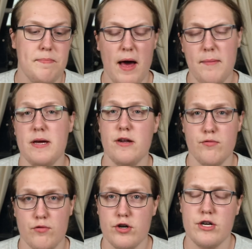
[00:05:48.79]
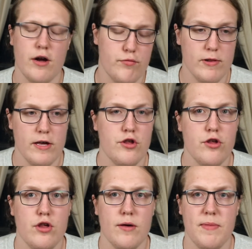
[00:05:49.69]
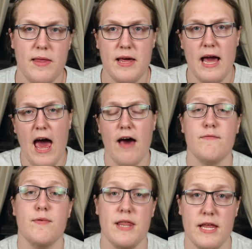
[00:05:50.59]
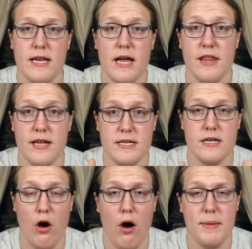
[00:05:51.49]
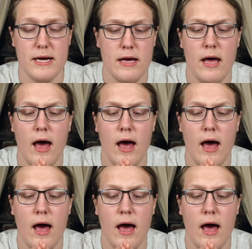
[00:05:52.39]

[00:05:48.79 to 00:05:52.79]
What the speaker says: Batman and Rorschach relationship that they have within this comic,